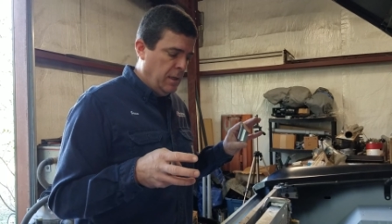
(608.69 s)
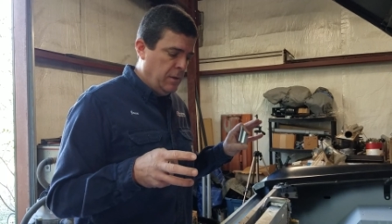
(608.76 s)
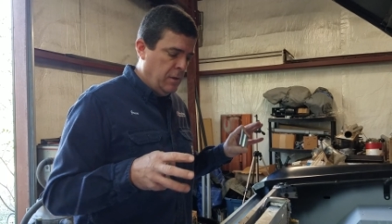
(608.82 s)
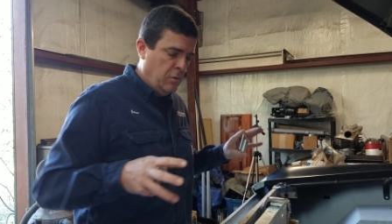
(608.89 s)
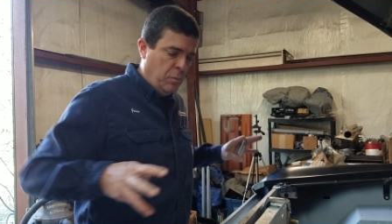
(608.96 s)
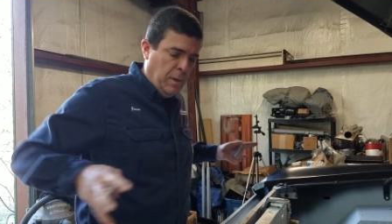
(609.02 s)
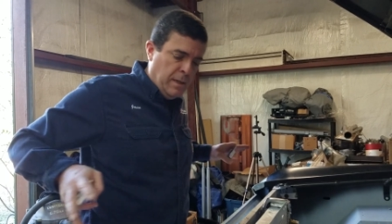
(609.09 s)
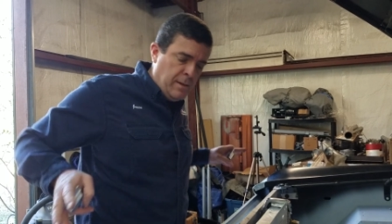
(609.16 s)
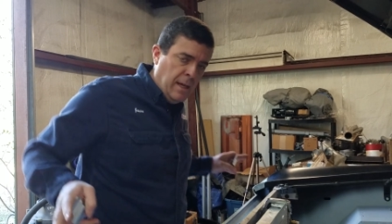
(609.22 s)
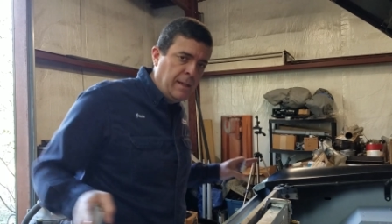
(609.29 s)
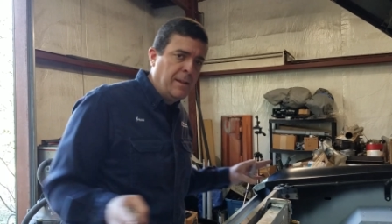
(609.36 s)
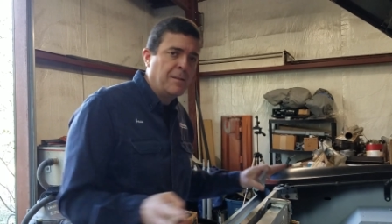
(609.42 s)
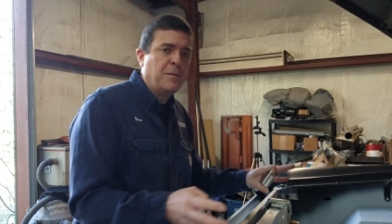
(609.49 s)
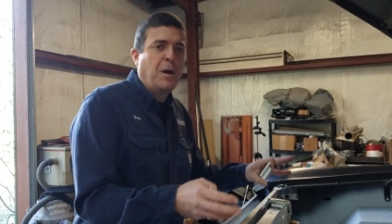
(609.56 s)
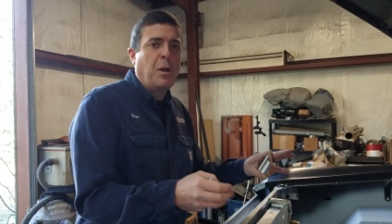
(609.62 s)
Just when I take
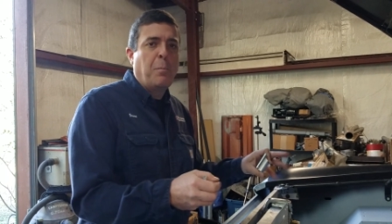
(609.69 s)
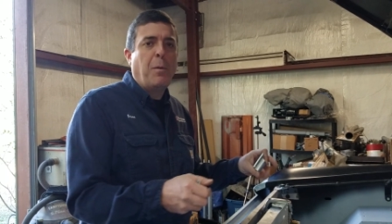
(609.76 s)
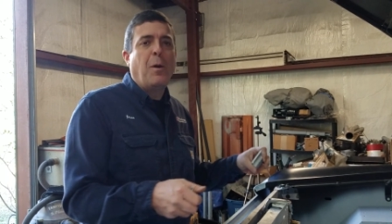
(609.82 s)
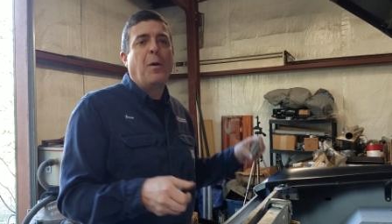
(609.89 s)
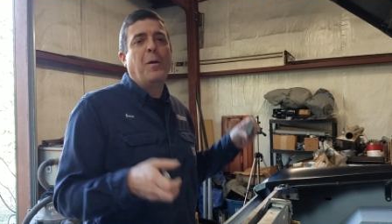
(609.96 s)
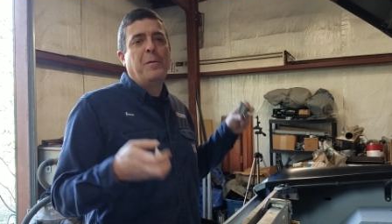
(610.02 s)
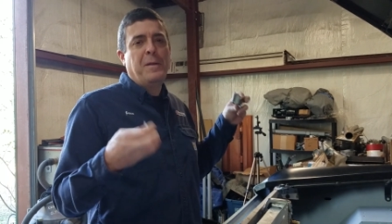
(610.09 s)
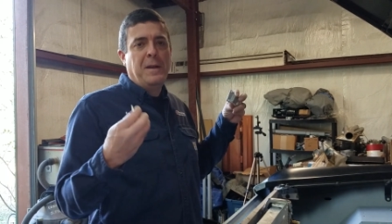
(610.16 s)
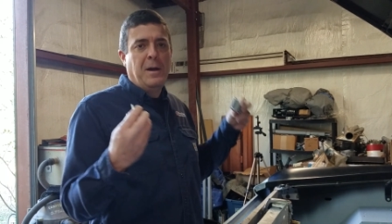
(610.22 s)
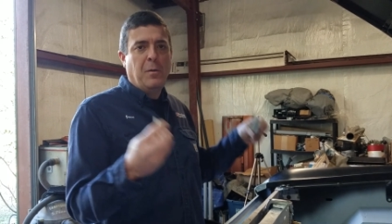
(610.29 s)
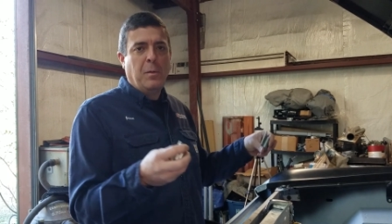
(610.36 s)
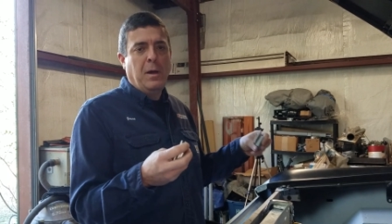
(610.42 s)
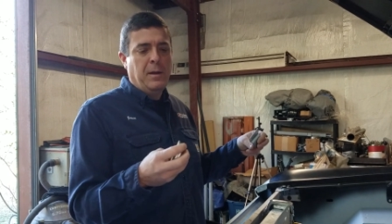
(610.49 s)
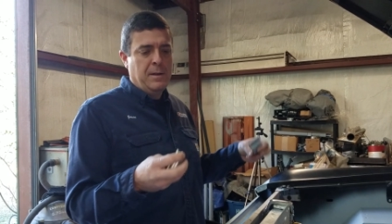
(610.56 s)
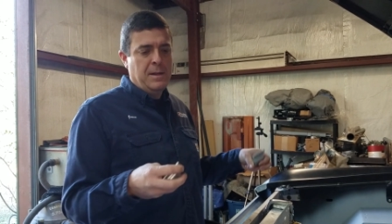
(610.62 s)
this all apart, then I'll
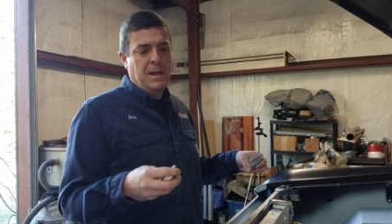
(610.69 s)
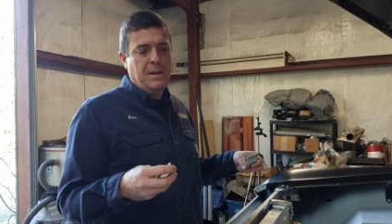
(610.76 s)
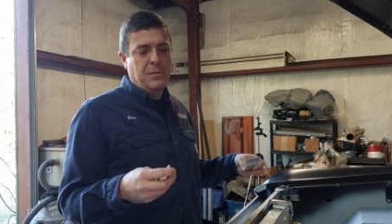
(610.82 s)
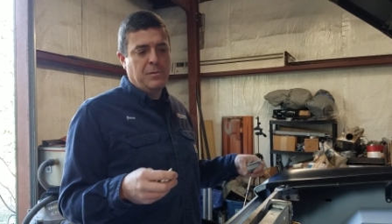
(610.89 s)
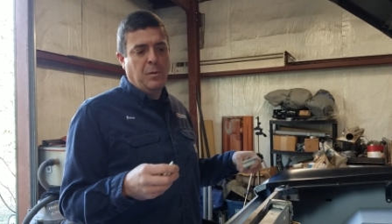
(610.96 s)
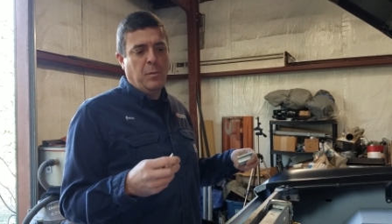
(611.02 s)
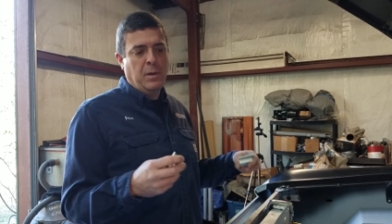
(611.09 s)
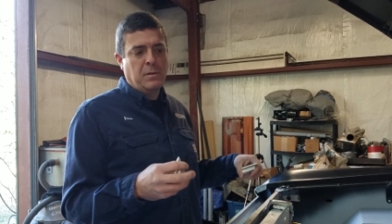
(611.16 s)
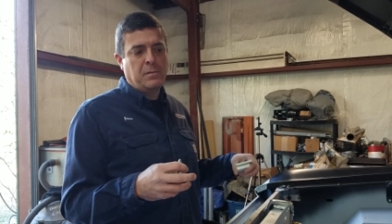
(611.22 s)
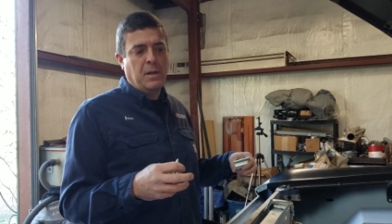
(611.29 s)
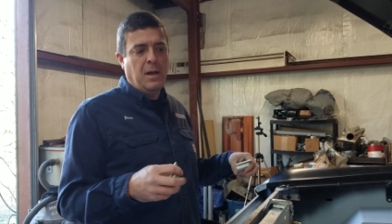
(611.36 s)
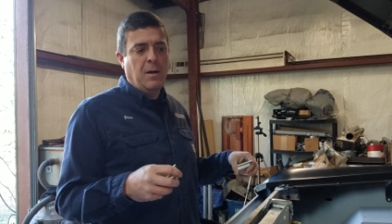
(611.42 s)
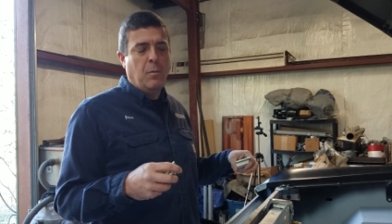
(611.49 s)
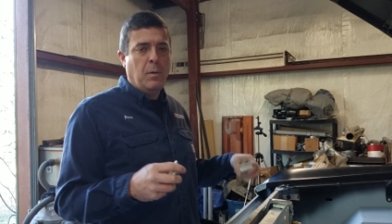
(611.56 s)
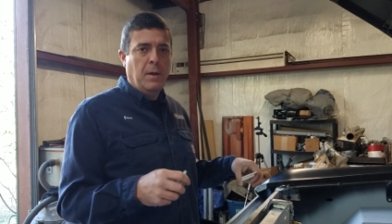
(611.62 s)
weld it. I just don't want to
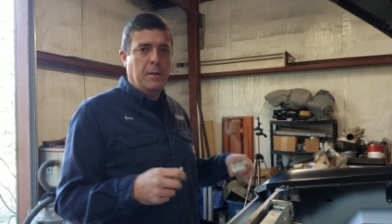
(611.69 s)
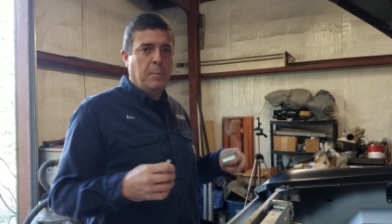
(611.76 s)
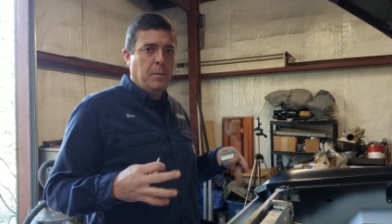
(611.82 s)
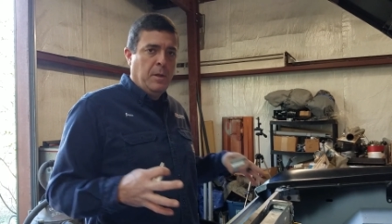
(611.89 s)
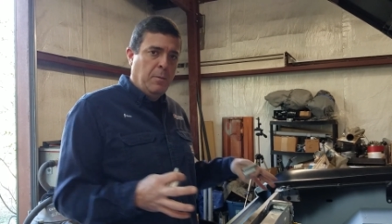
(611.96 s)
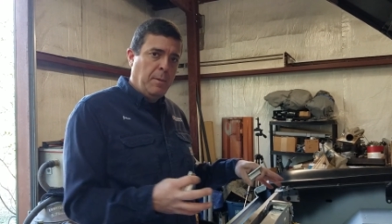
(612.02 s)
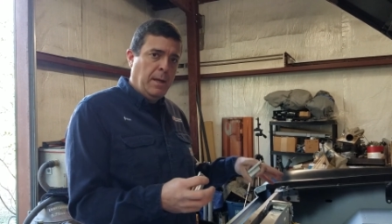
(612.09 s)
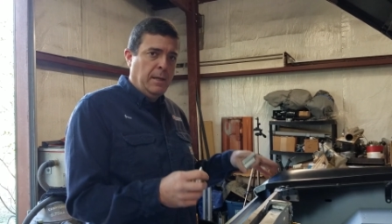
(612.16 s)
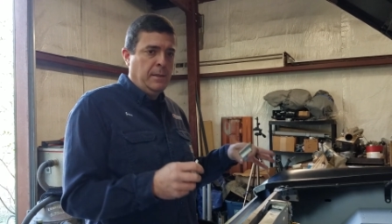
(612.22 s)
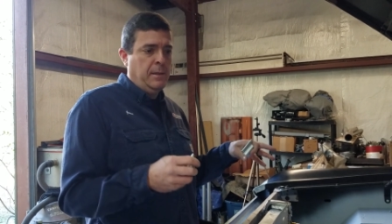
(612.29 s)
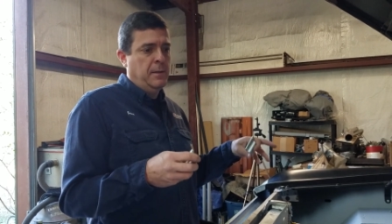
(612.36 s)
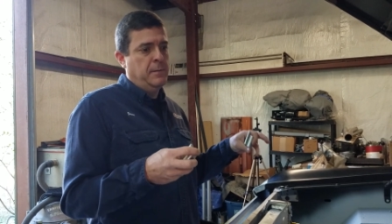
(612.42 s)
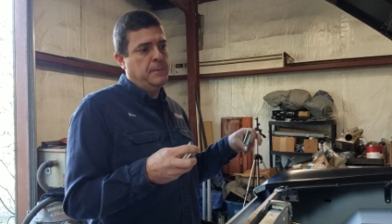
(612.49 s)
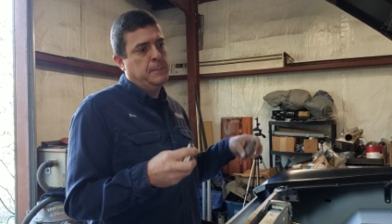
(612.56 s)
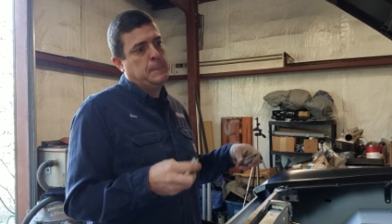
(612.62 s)
stop, weld it, put it back
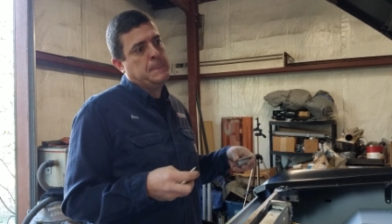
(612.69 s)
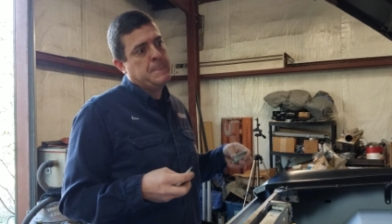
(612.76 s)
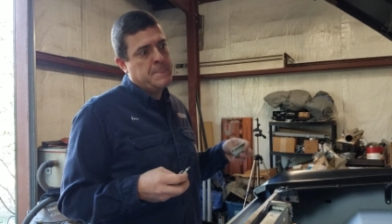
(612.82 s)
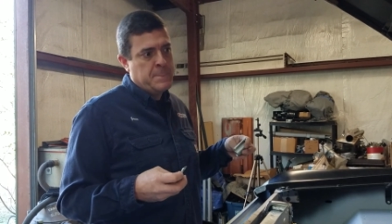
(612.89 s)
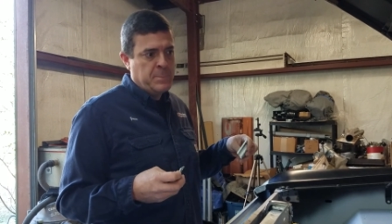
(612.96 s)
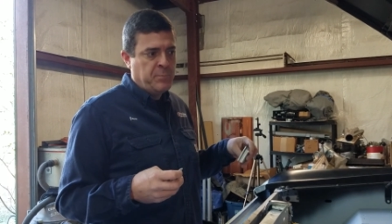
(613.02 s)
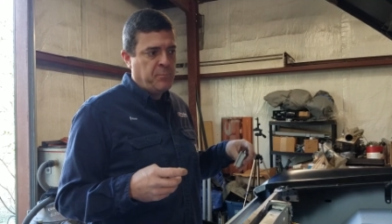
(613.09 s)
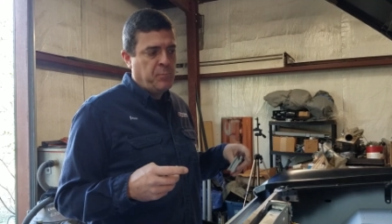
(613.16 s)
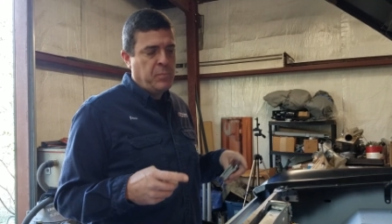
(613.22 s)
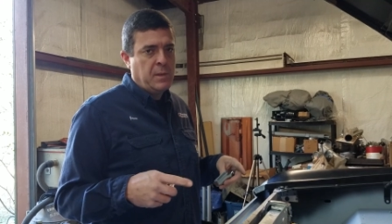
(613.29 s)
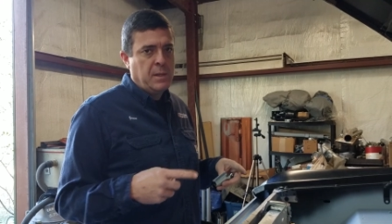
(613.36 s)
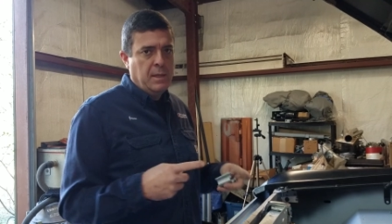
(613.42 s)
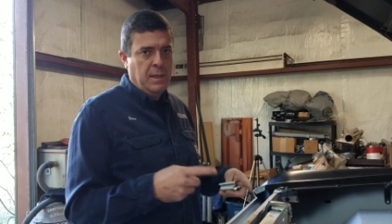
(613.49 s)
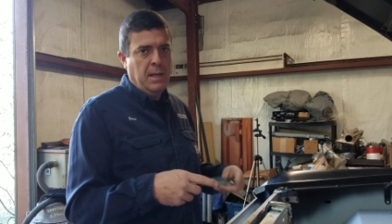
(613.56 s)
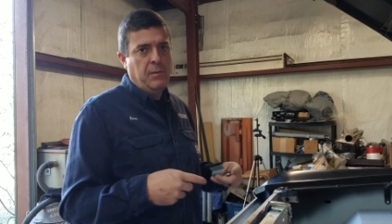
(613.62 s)
together,
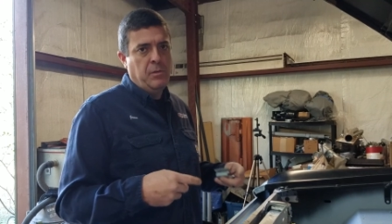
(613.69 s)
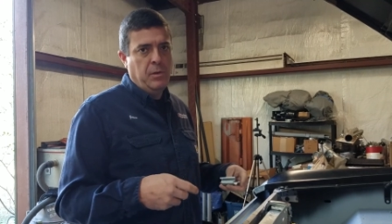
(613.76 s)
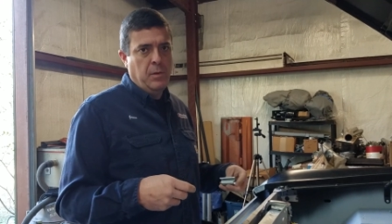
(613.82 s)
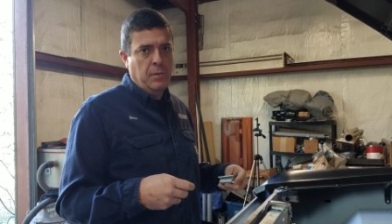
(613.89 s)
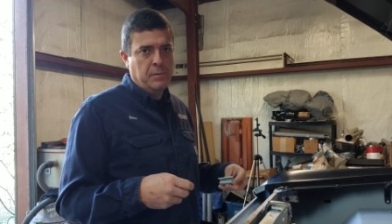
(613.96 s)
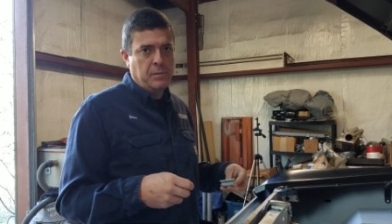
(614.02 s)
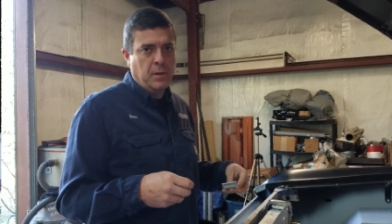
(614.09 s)
and have to do this